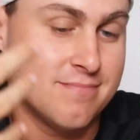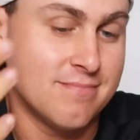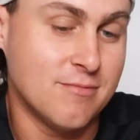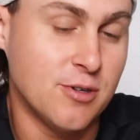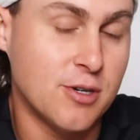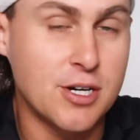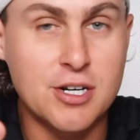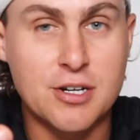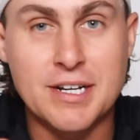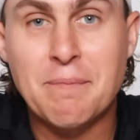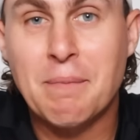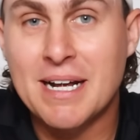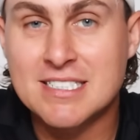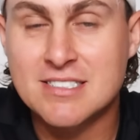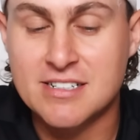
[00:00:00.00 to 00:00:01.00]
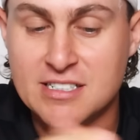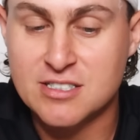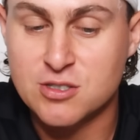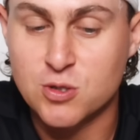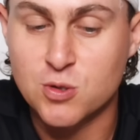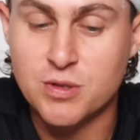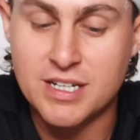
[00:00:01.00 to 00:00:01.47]
we've got to basically
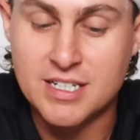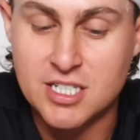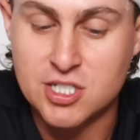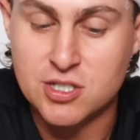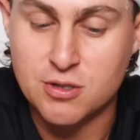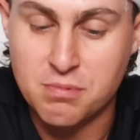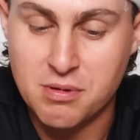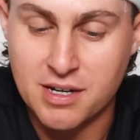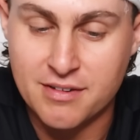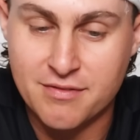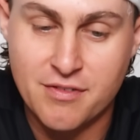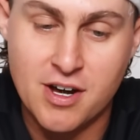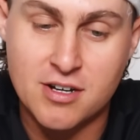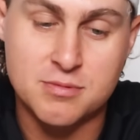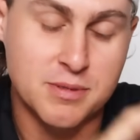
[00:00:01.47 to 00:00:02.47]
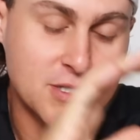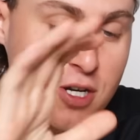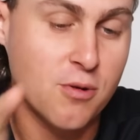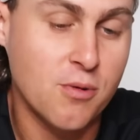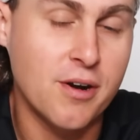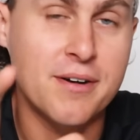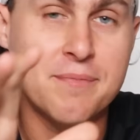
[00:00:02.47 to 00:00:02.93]
install the additional plugin files. But
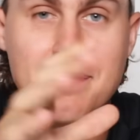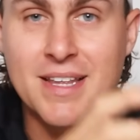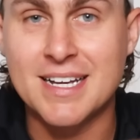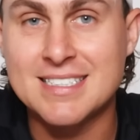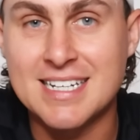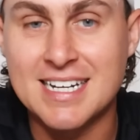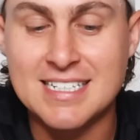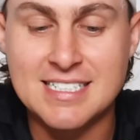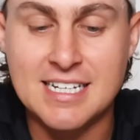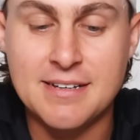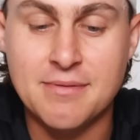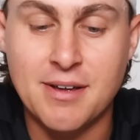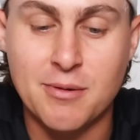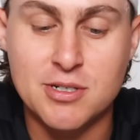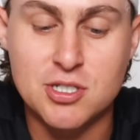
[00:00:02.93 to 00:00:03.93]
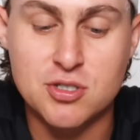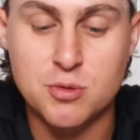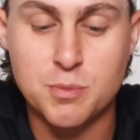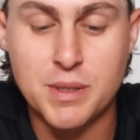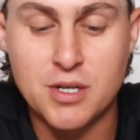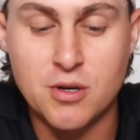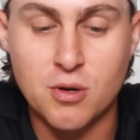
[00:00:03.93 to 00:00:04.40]
don't worry, it's easy and we
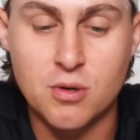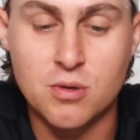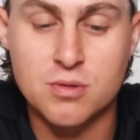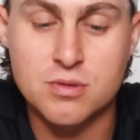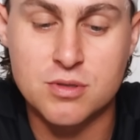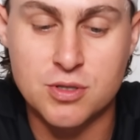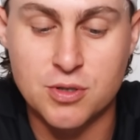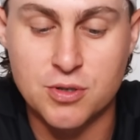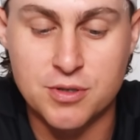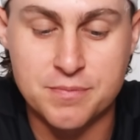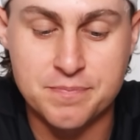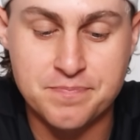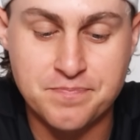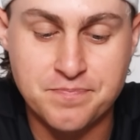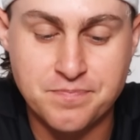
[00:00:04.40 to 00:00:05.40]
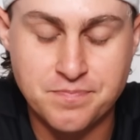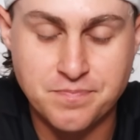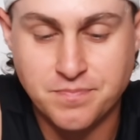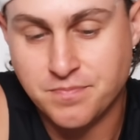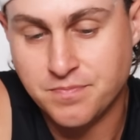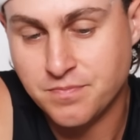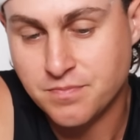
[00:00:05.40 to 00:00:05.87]
should be all good.
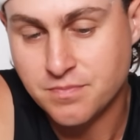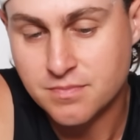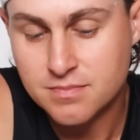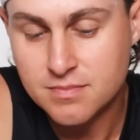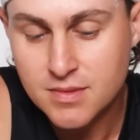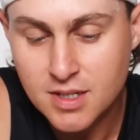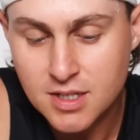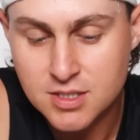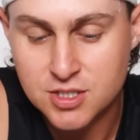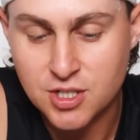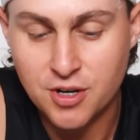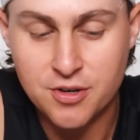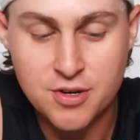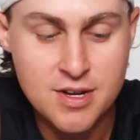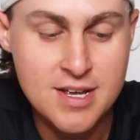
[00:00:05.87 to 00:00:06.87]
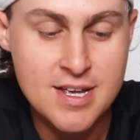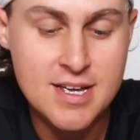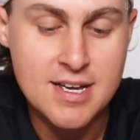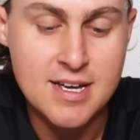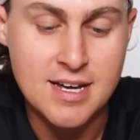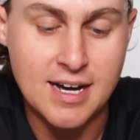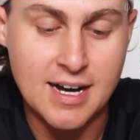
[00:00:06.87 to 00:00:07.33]
So
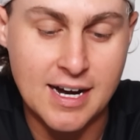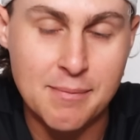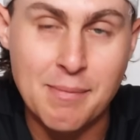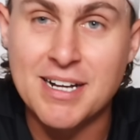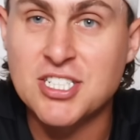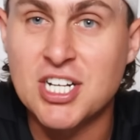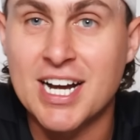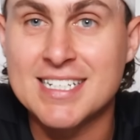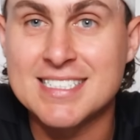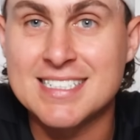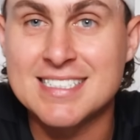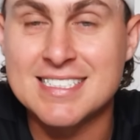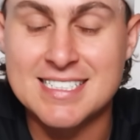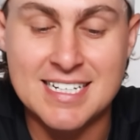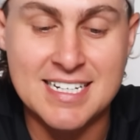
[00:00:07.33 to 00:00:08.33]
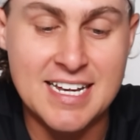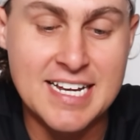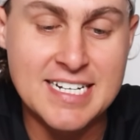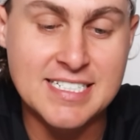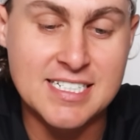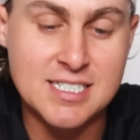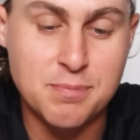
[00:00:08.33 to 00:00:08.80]
as you guys can see,
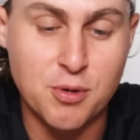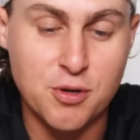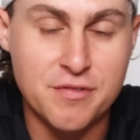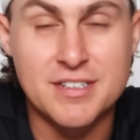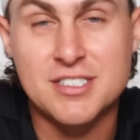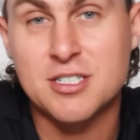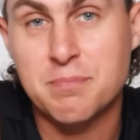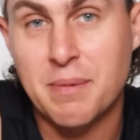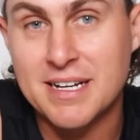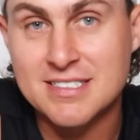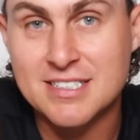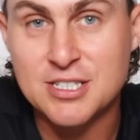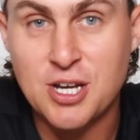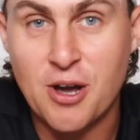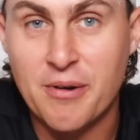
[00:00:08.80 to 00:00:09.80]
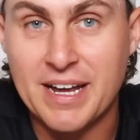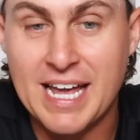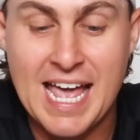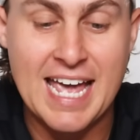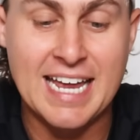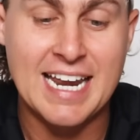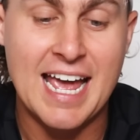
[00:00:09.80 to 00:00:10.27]
Easy Spoof is just basically going
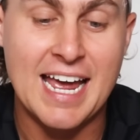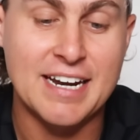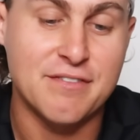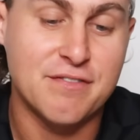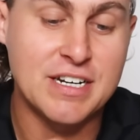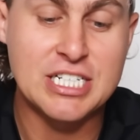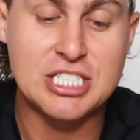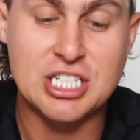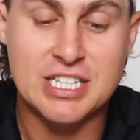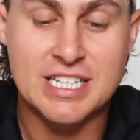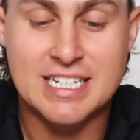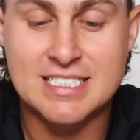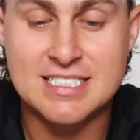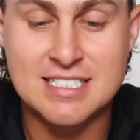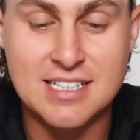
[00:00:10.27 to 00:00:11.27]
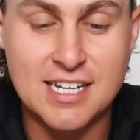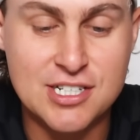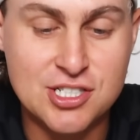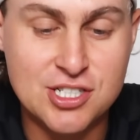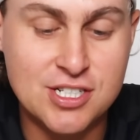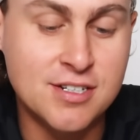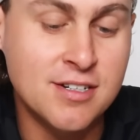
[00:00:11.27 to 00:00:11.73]
ahead and finishing the
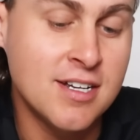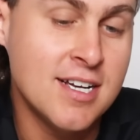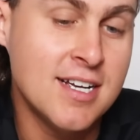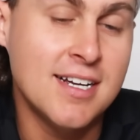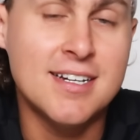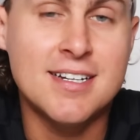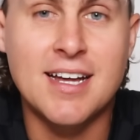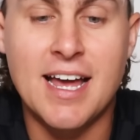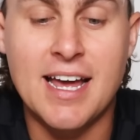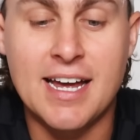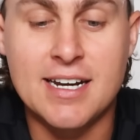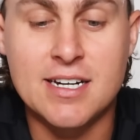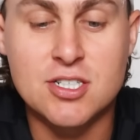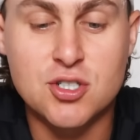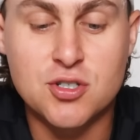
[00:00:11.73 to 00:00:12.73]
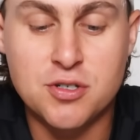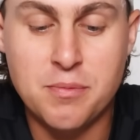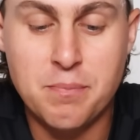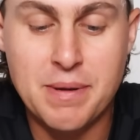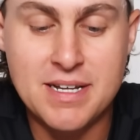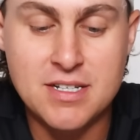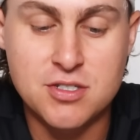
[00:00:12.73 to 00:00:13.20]
installation, and it
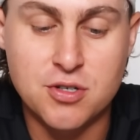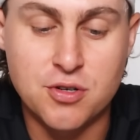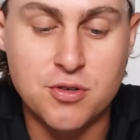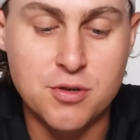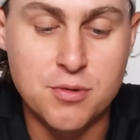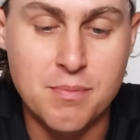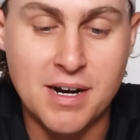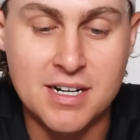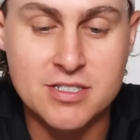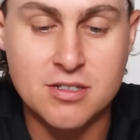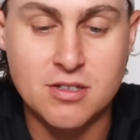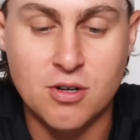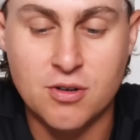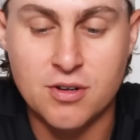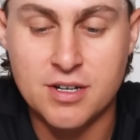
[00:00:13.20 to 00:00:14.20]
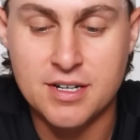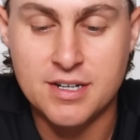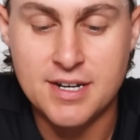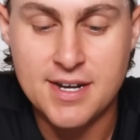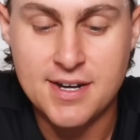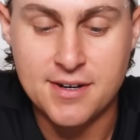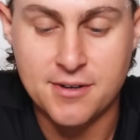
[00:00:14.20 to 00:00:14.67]
shouldn't be too much longer
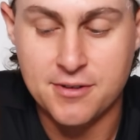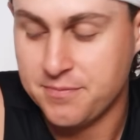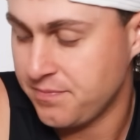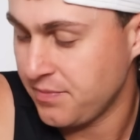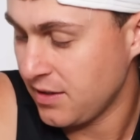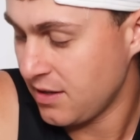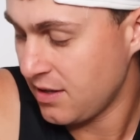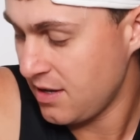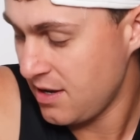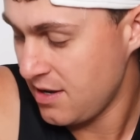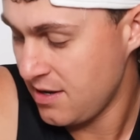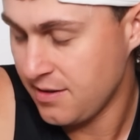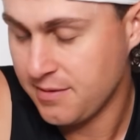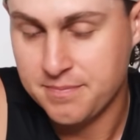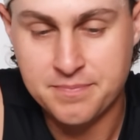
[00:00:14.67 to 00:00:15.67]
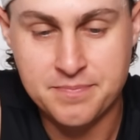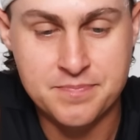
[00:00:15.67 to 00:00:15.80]
now. Okay.